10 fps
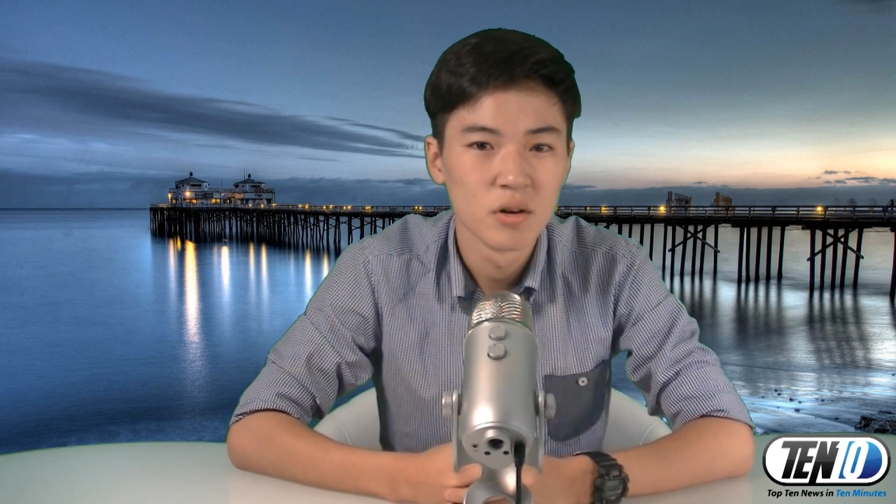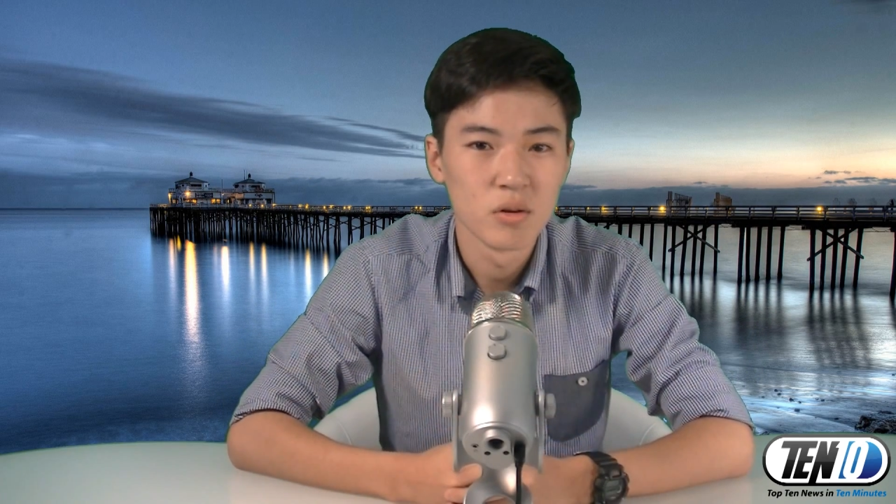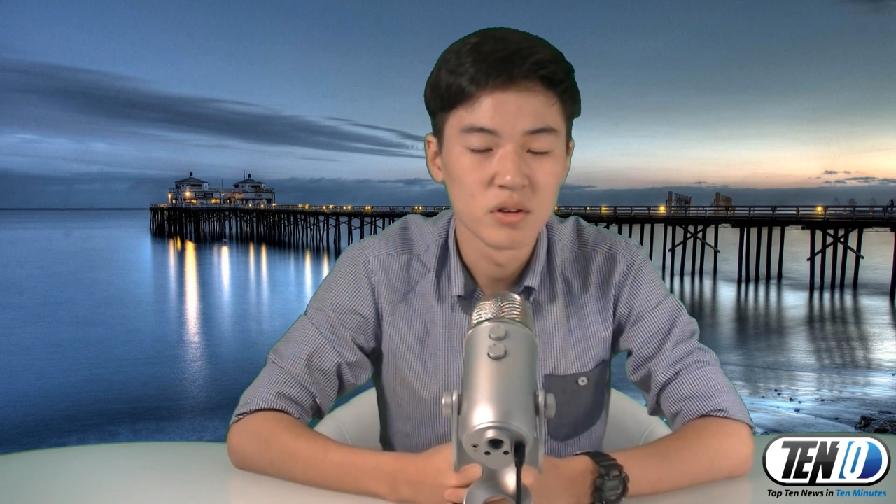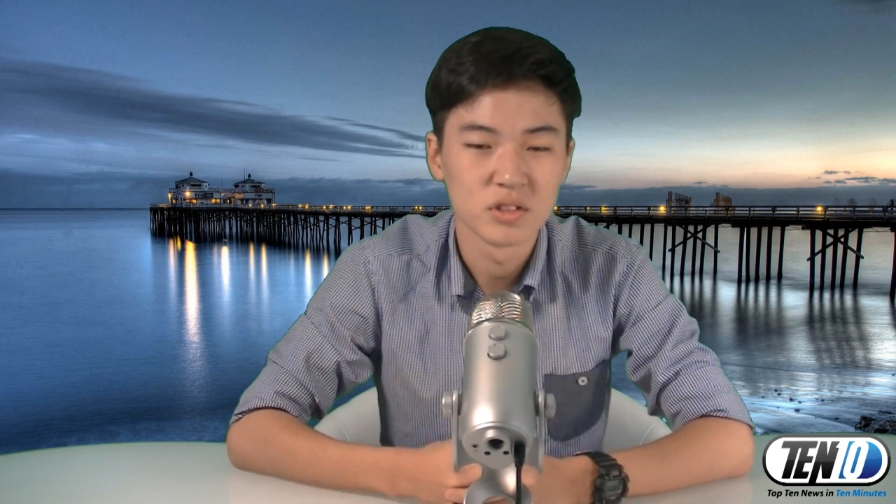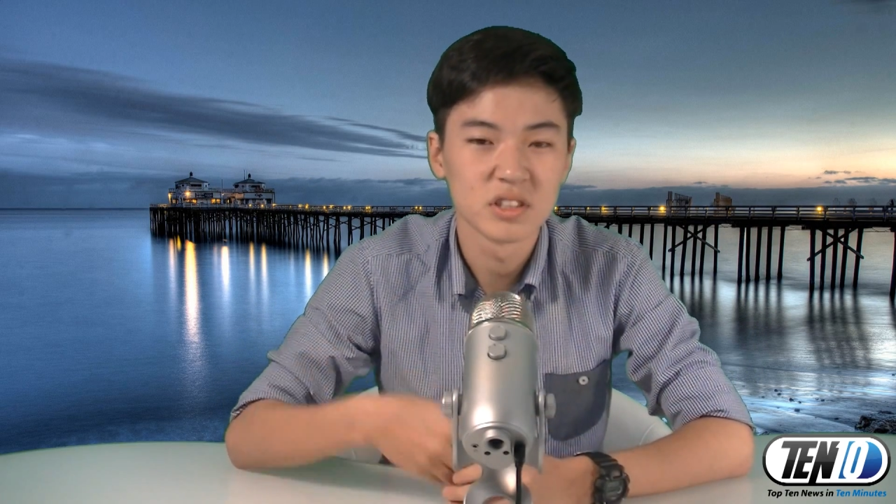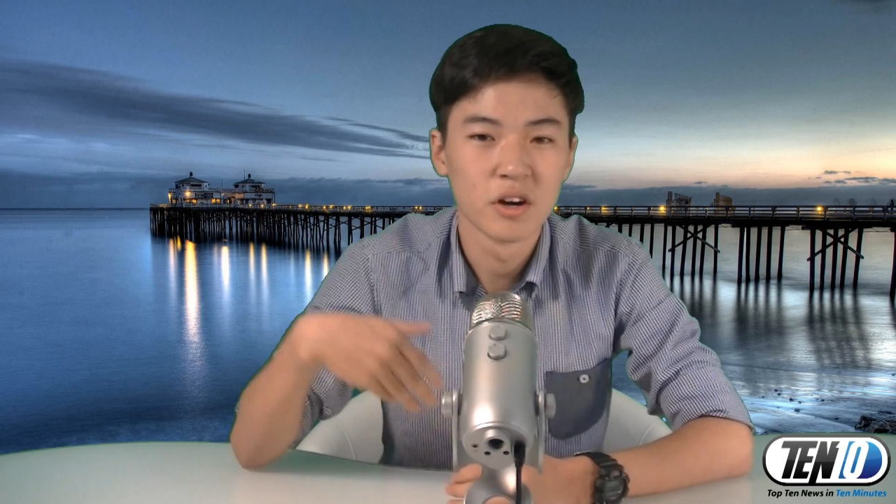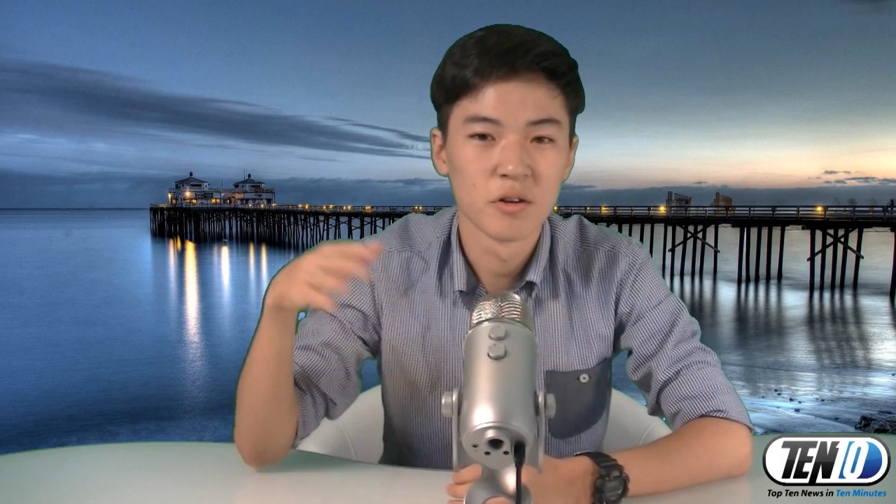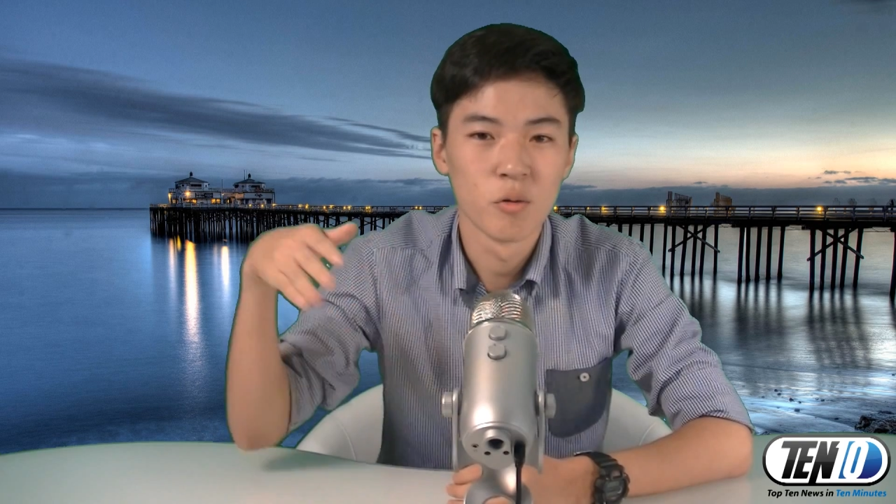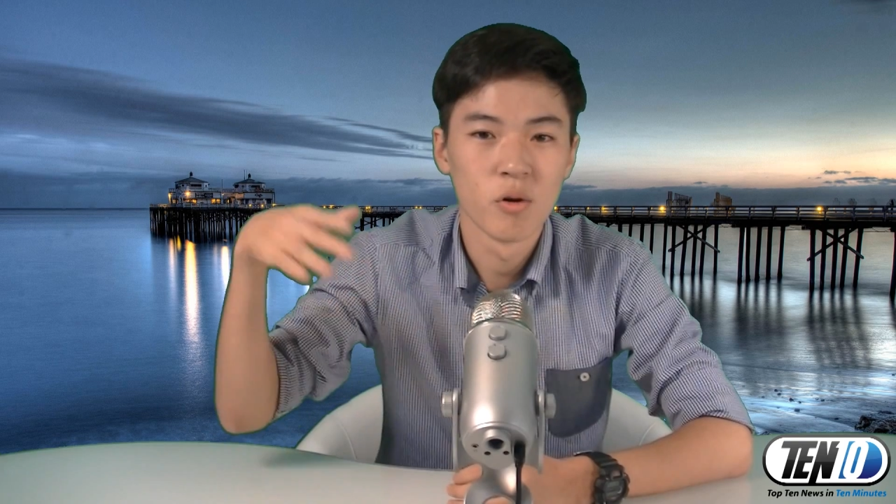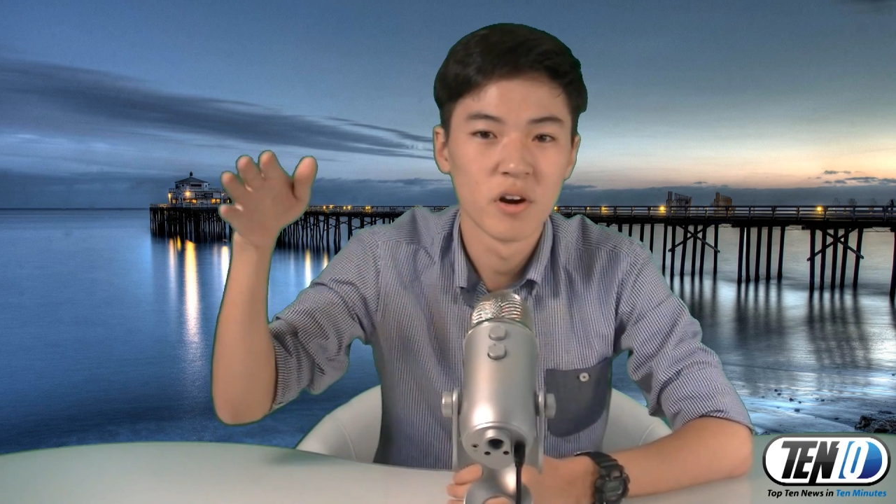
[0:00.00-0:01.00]
or just go
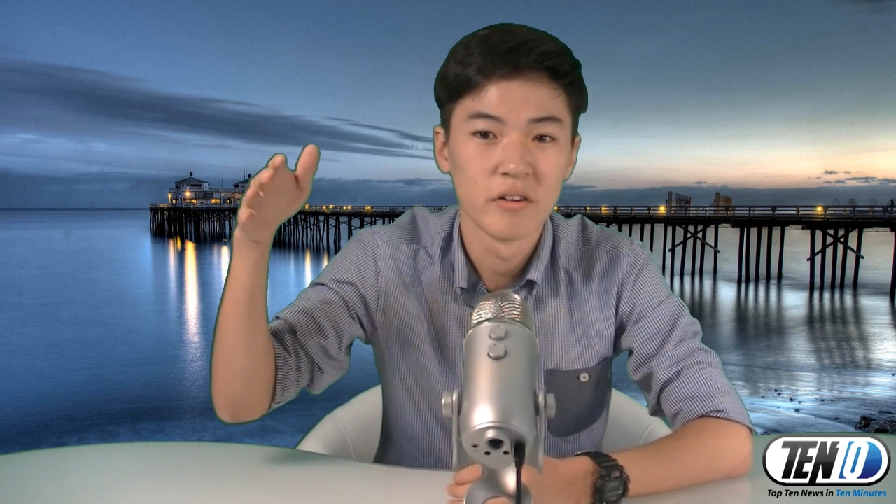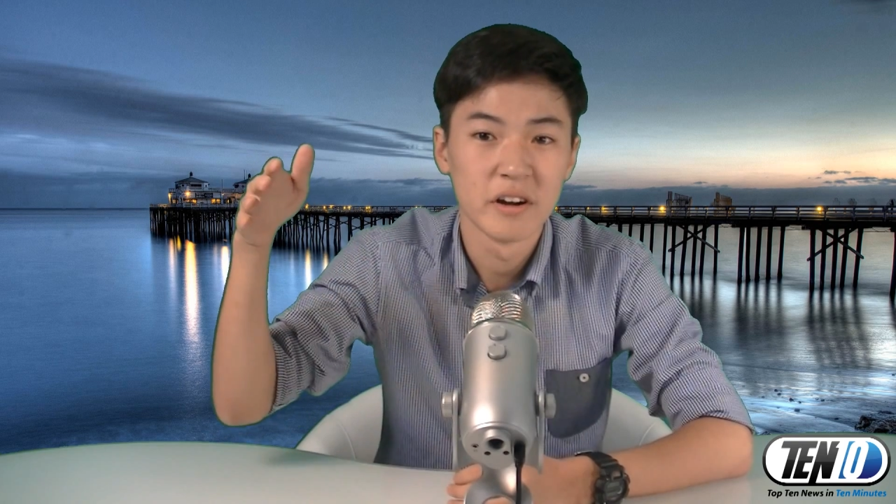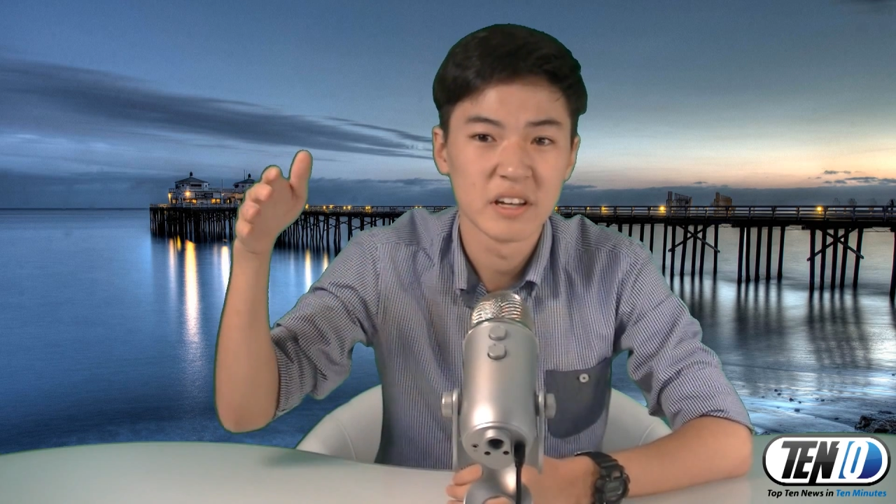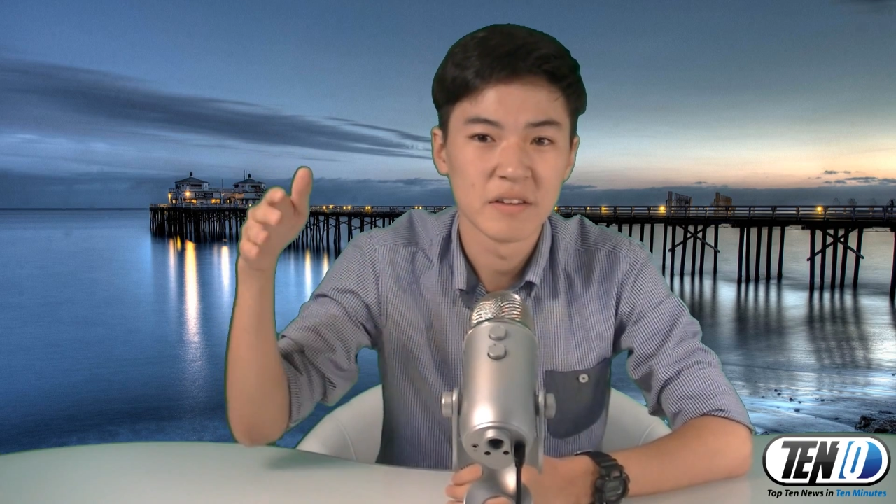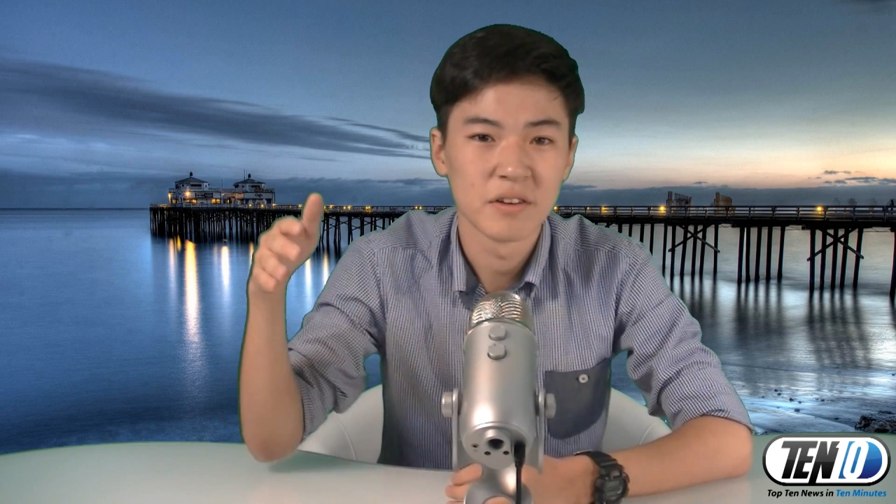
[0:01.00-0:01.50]
to war already